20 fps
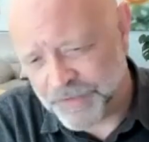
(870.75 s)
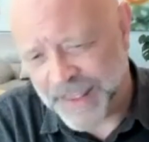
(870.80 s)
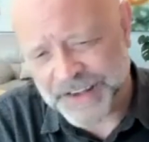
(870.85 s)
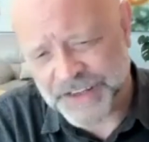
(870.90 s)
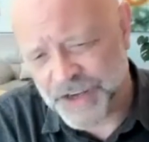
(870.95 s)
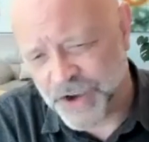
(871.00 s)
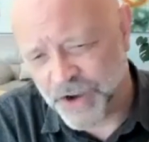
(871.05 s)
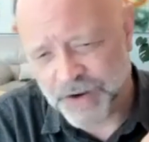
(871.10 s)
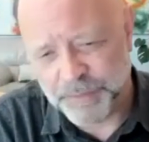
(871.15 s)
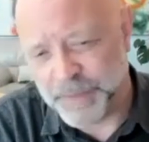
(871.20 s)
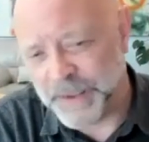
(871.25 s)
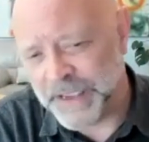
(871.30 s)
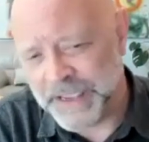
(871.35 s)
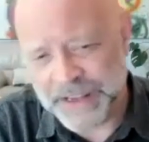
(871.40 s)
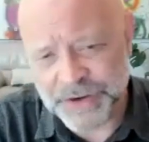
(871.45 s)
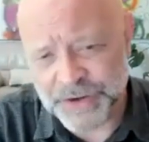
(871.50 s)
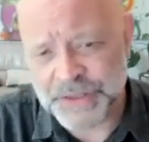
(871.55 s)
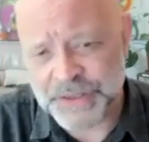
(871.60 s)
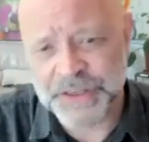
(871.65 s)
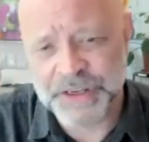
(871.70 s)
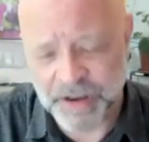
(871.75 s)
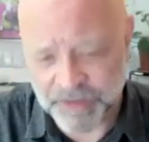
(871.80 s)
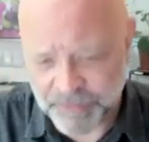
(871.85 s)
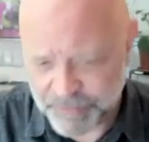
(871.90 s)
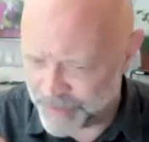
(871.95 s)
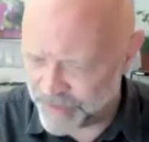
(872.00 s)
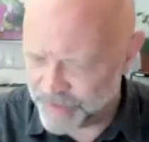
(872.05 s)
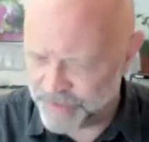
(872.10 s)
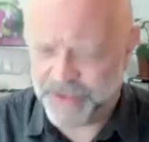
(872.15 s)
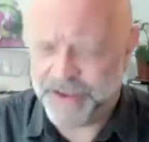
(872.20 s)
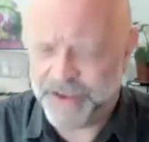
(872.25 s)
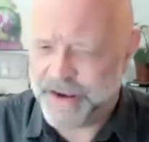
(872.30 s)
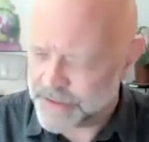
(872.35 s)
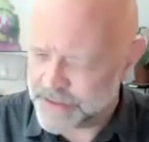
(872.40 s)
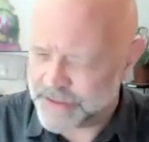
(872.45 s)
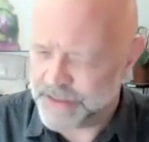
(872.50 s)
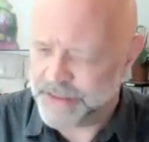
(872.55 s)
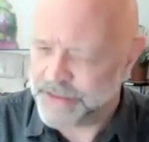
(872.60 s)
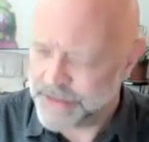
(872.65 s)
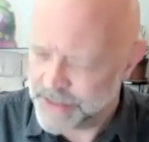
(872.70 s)
That's kind of beginner stuff. But
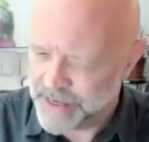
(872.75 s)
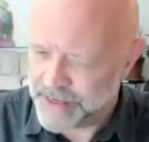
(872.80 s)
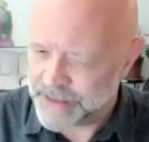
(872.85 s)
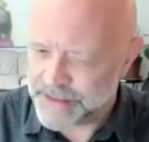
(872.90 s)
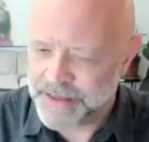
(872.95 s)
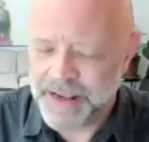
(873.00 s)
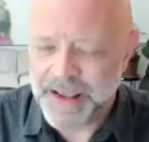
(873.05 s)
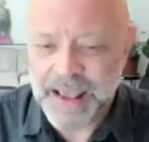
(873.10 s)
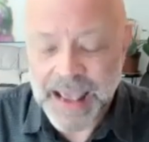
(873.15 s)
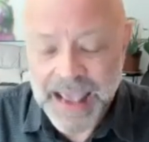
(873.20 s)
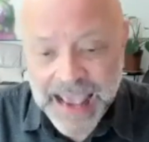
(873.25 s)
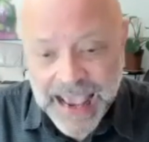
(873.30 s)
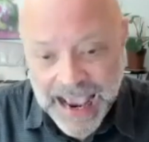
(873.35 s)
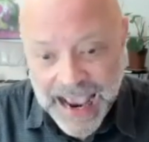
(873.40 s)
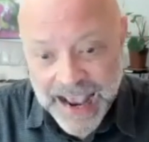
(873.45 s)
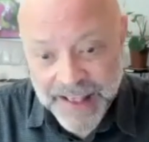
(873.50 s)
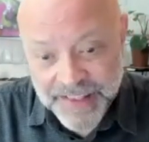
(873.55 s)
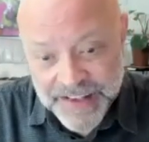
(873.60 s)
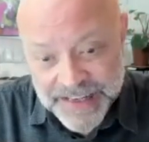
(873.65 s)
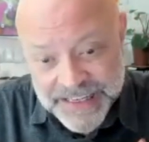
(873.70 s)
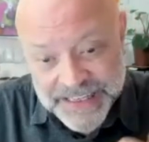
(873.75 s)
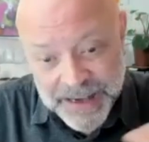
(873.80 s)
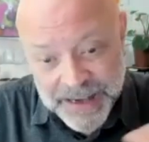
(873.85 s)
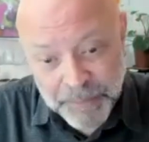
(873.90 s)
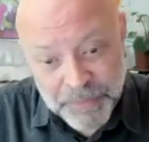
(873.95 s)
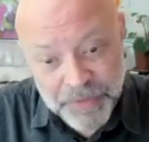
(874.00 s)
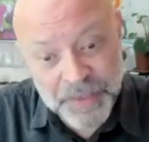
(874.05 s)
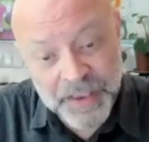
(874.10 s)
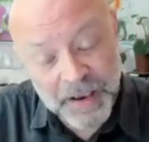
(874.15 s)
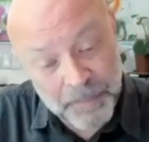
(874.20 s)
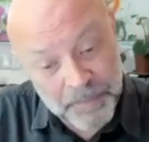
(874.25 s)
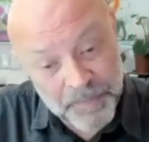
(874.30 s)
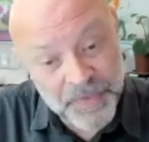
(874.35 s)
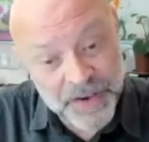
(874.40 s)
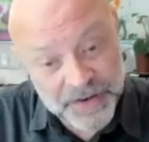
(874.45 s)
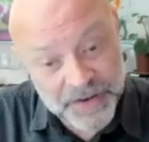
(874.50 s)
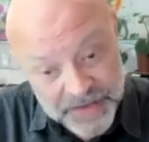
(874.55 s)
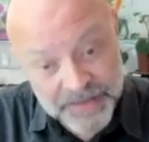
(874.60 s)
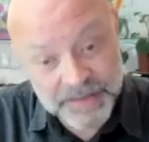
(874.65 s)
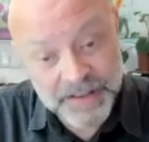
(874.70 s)
this is it. And there's something.
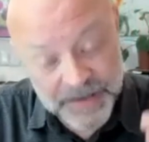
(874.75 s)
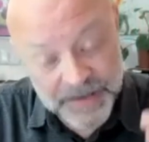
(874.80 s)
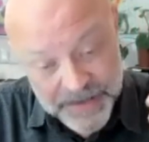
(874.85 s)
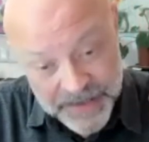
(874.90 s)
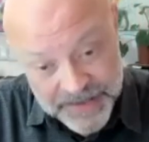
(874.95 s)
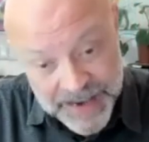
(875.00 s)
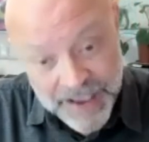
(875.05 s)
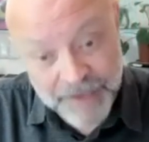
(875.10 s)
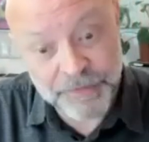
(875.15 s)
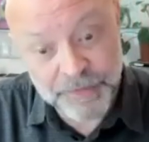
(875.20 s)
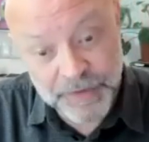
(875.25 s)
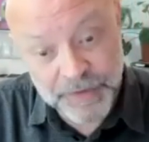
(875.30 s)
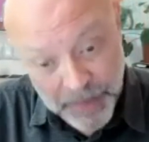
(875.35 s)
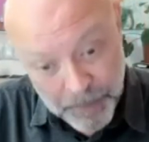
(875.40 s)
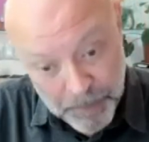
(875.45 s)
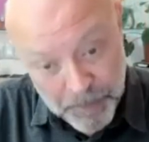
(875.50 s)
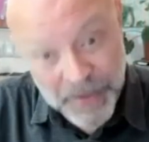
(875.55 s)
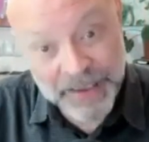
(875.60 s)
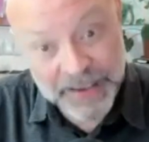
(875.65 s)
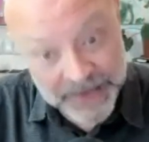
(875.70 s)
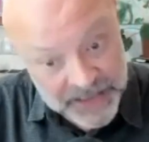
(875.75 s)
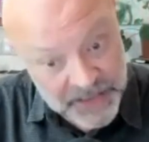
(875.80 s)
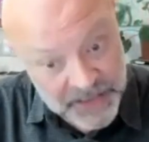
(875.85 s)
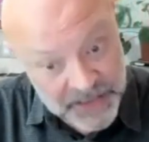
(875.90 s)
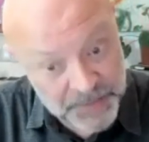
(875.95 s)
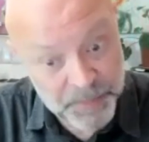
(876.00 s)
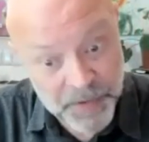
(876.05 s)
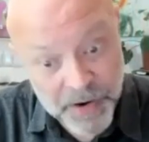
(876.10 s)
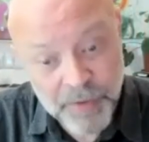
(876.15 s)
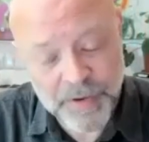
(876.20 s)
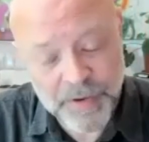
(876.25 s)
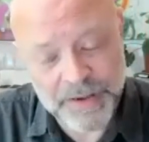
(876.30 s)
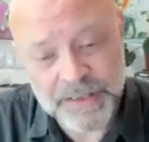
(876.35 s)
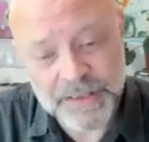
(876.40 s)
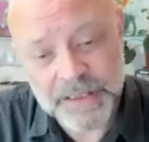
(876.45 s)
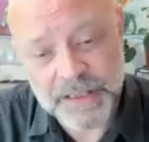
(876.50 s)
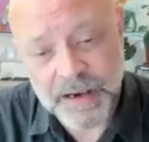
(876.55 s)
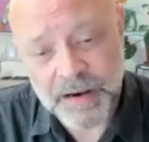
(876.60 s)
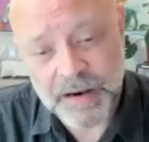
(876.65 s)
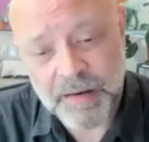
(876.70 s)
There's there's definitely a big
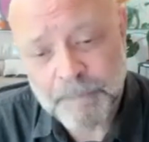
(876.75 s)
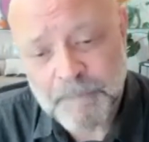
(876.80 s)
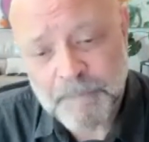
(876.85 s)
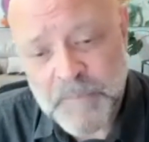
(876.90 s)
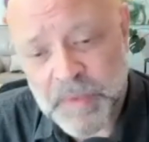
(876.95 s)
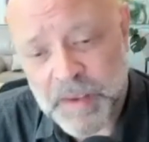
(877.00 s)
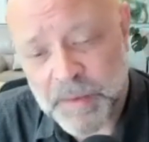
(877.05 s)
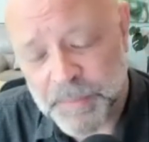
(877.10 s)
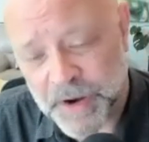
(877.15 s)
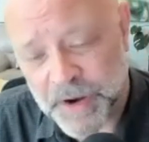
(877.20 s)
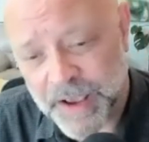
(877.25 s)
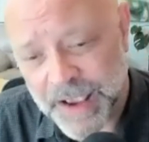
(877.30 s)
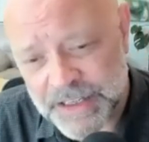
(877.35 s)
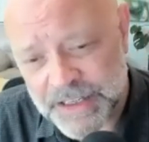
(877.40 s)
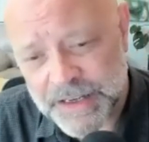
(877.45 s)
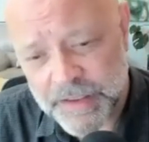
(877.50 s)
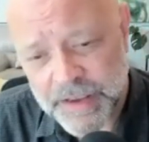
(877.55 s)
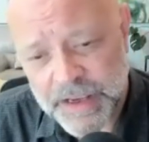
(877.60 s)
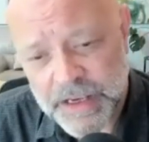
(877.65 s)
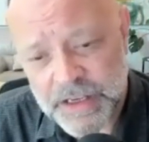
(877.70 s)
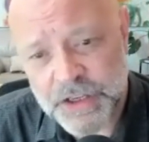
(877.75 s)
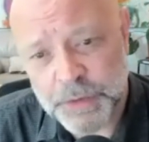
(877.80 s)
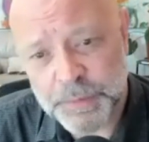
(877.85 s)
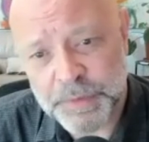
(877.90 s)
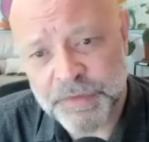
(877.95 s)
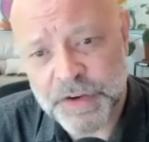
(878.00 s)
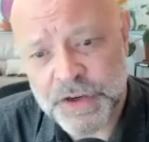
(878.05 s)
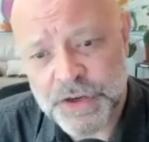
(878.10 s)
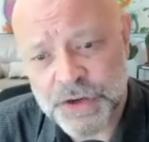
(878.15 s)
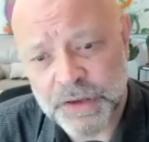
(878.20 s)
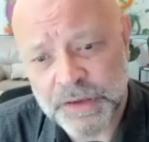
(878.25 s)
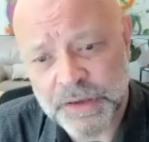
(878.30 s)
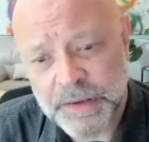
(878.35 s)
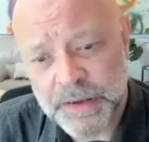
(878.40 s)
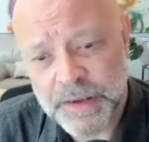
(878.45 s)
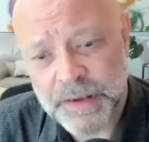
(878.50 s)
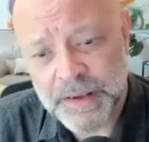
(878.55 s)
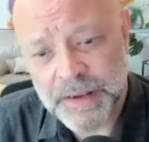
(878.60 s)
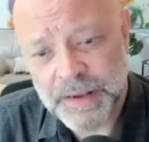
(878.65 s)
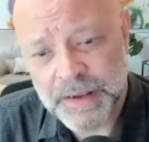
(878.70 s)
experience there. But I actually think it's superficial
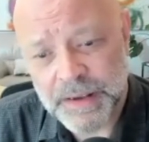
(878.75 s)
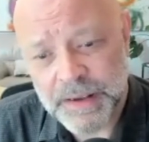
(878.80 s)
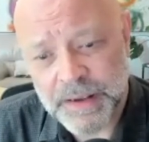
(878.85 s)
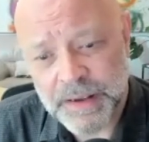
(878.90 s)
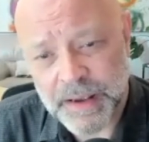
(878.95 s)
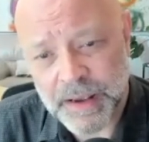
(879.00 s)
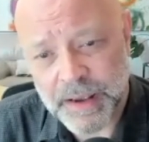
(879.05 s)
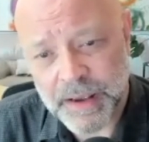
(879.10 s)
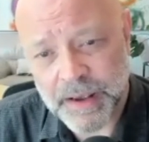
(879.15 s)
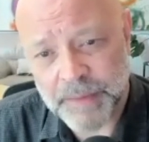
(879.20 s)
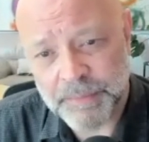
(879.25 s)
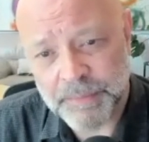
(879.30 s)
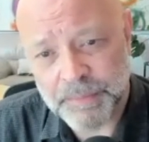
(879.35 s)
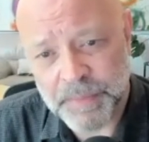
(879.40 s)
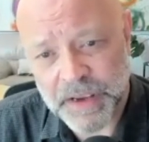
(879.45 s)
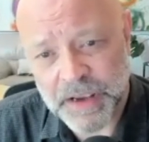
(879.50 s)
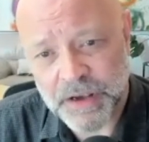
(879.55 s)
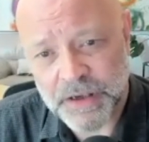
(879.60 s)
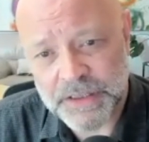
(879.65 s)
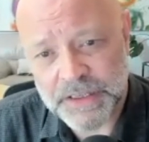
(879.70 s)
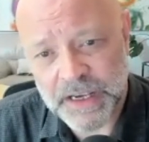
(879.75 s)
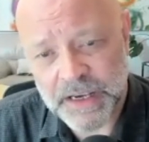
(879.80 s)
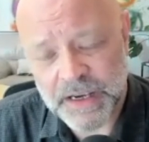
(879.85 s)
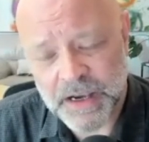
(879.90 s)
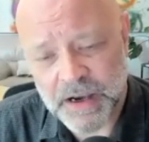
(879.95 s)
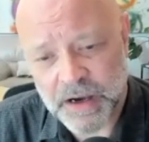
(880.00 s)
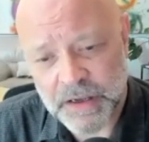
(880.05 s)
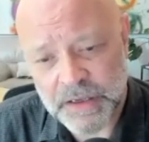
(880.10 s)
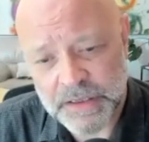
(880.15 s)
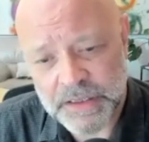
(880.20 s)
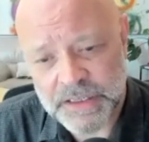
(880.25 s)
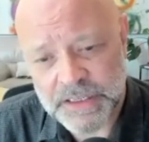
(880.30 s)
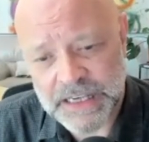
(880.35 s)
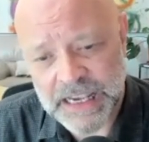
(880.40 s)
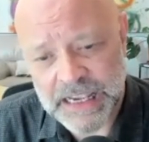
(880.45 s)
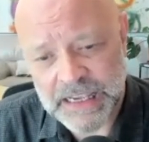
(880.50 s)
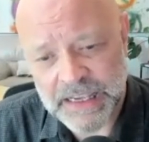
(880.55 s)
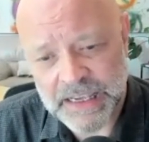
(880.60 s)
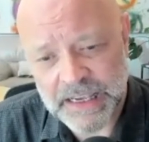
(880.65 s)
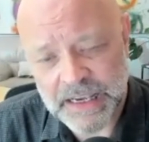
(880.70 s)
um, because it can't
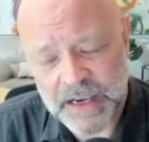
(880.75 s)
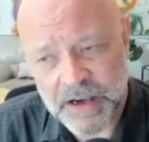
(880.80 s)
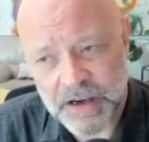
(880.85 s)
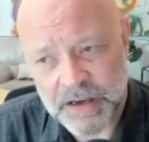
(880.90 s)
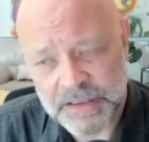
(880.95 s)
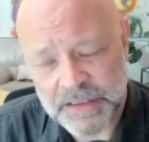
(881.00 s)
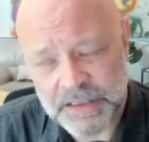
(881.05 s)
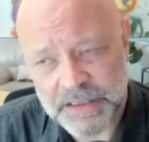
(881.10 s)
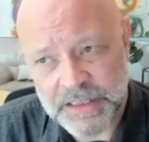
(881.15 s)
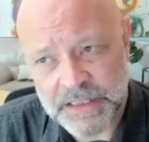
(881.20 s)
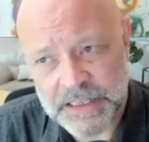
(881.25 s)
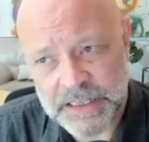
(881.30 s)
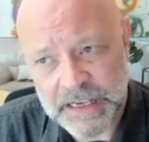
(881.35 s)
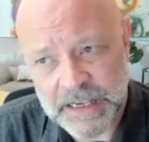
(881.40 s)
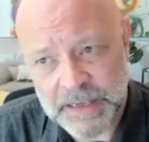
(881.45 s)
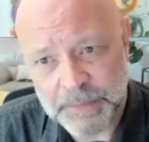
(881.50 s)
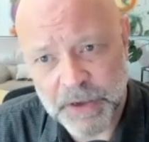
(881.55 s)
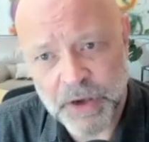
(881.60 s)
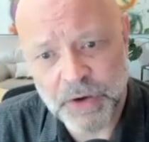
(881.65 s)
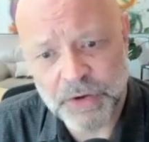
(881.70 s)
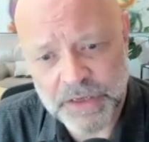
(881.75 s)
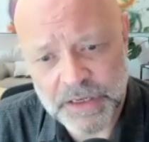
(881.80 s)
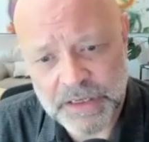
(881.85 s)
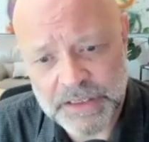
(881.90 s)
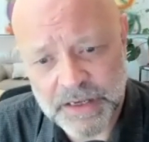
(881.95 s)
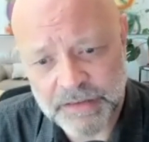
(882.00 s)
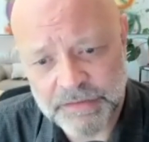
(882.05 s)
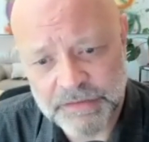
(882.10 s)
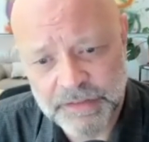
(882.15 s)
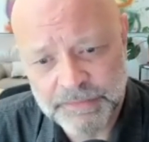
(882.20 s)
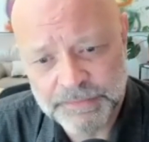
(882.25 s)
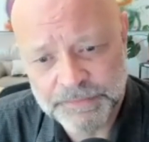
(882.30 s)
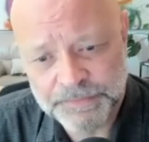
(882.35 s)
see it can't see beyond itself.